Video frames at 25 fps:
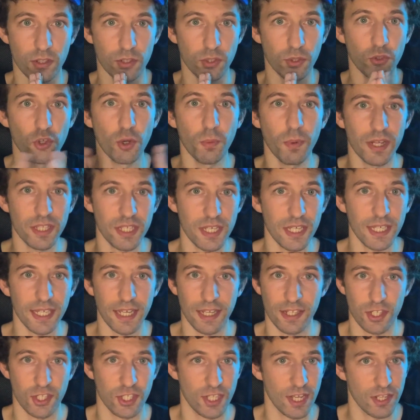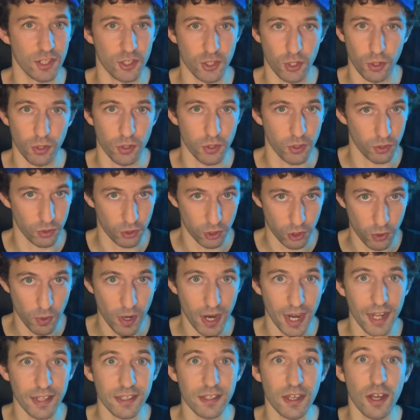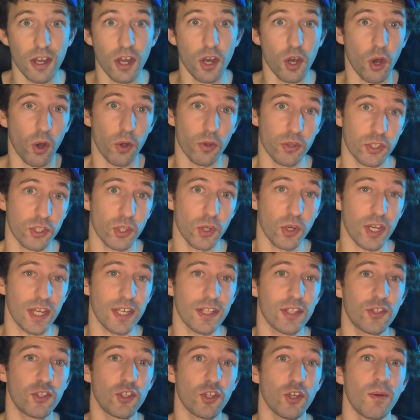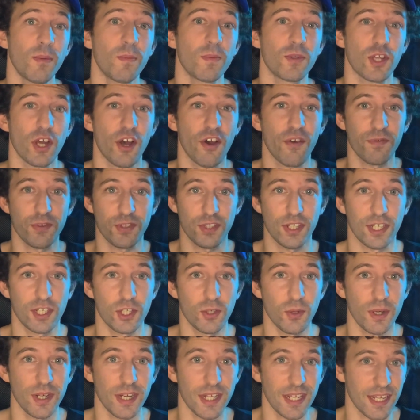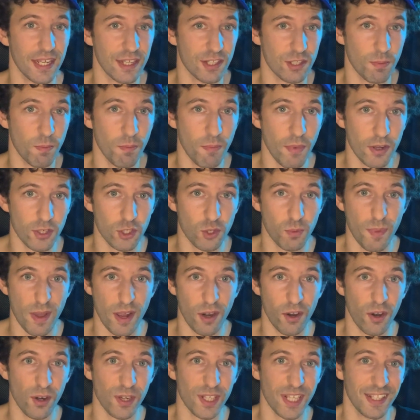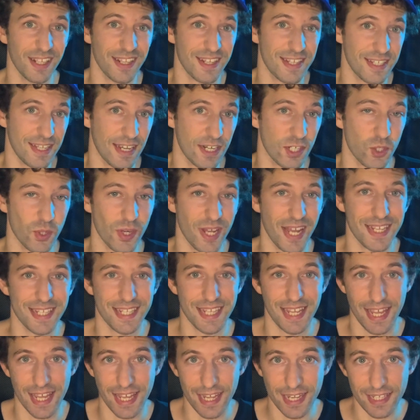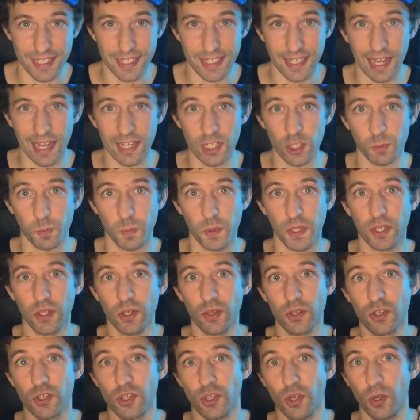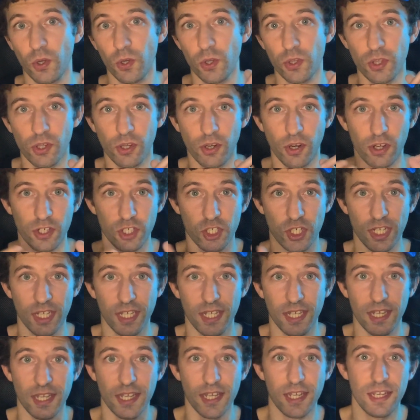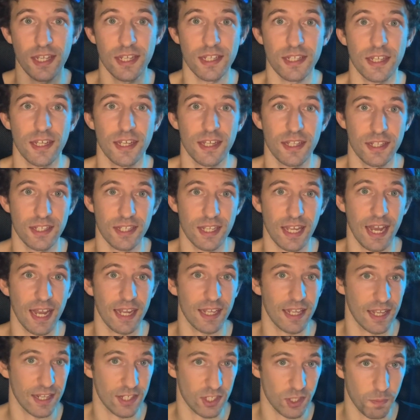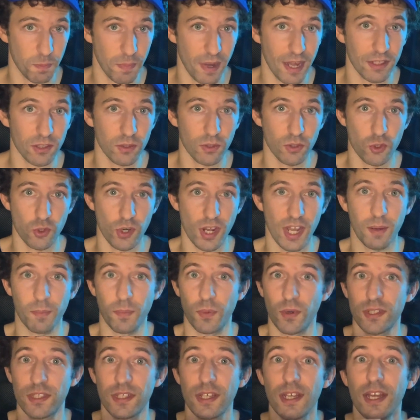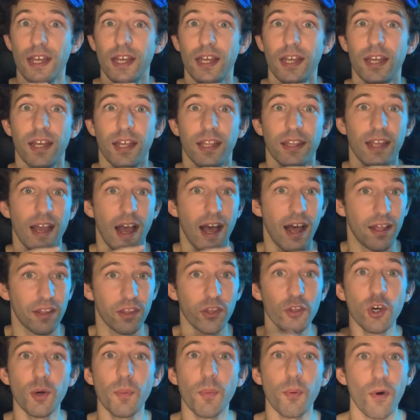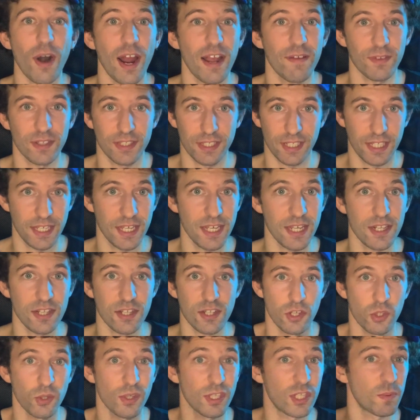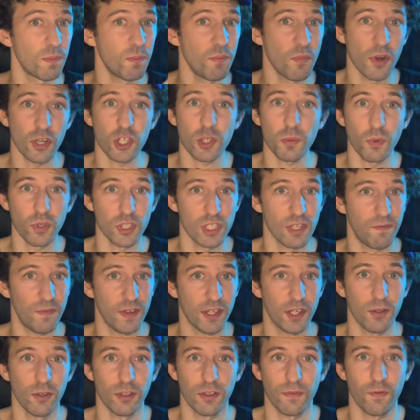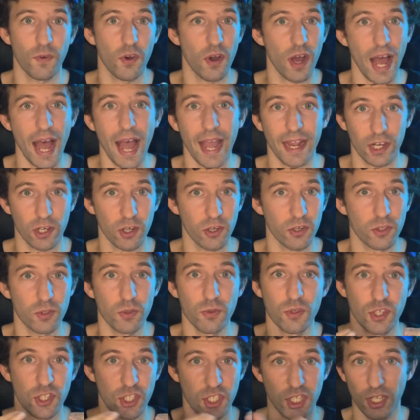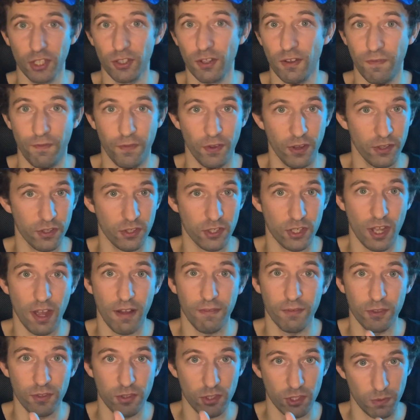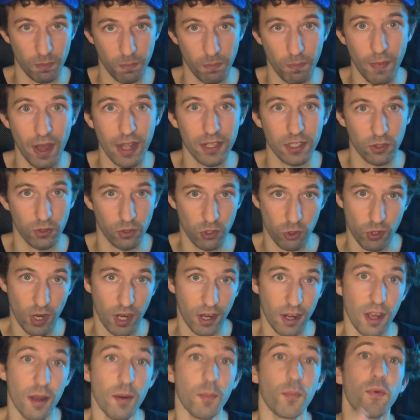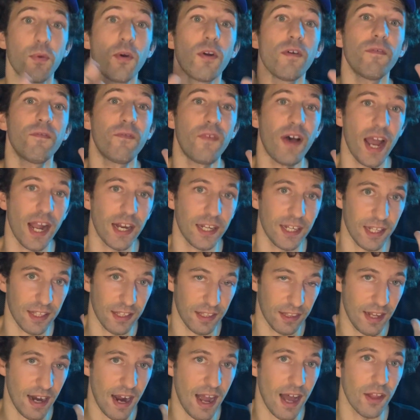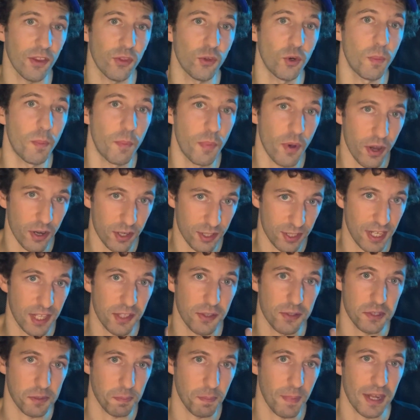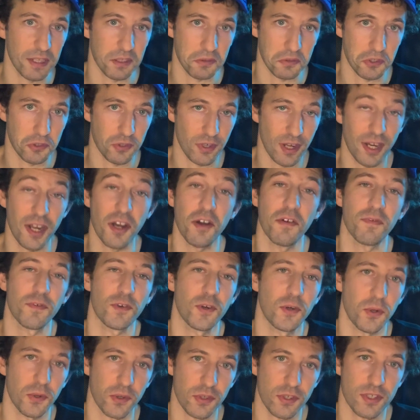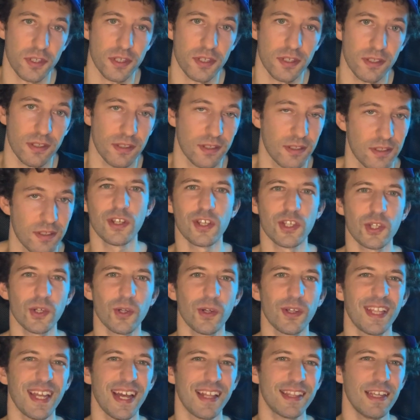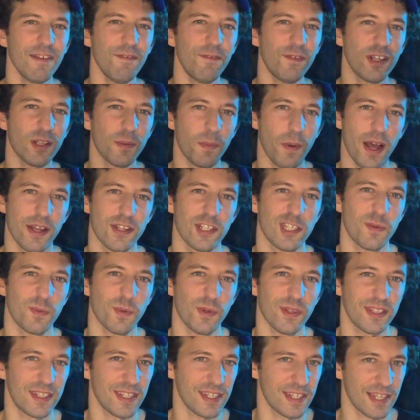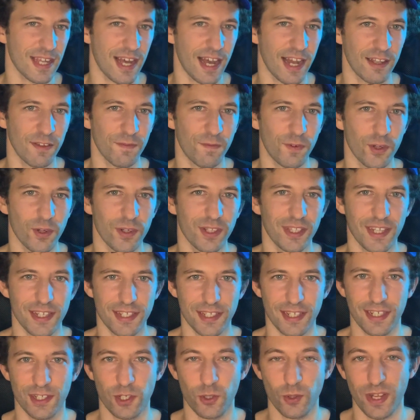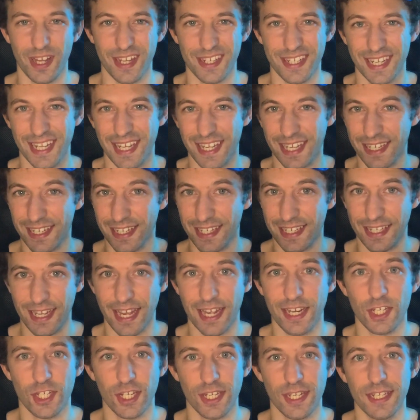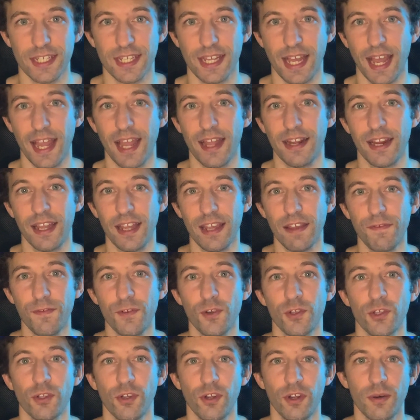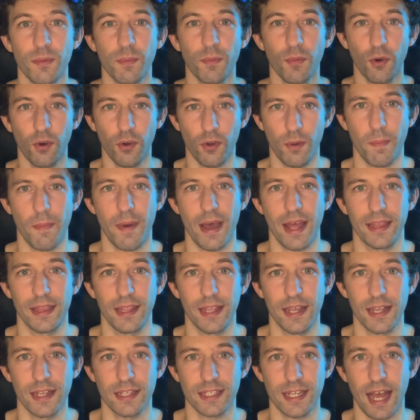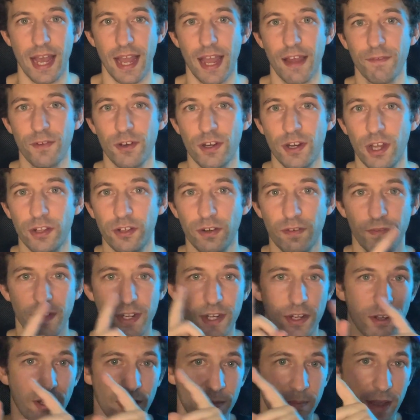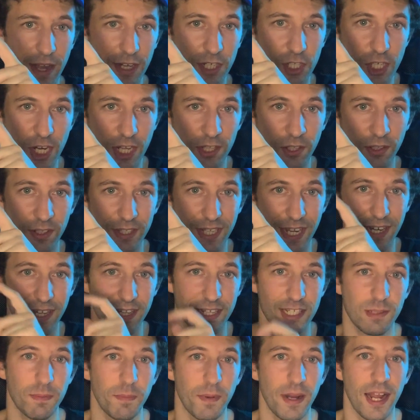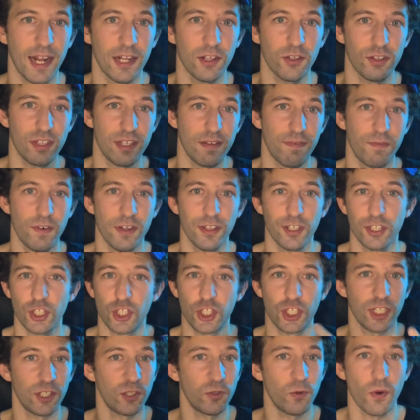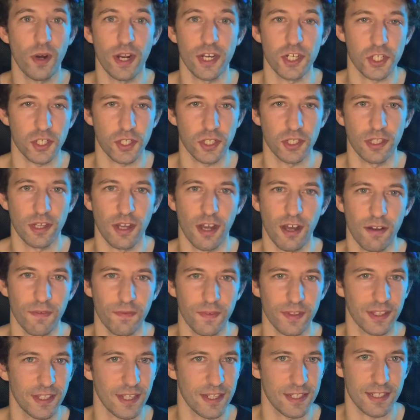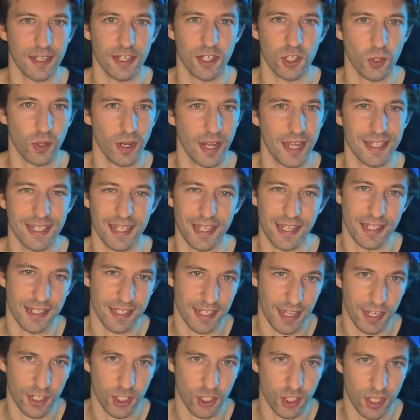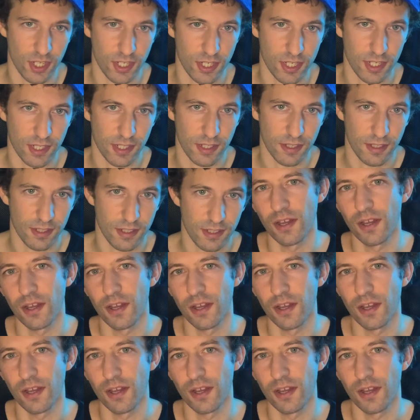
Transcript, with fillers: So nobody can censor your trade. Also, in terms of security, it's much better than a centralized exchange because all the logic is inside a smart contract, but there are no private keys. So it's much more difficult for hackers to steal the funds of the smart contract, provided there are no bugs in the smart contract, of course. So there are different possible design for your decentralized exchanges and if you want to learn more about this, I have another video on my channel that explains the different generation of decentralized exchanges.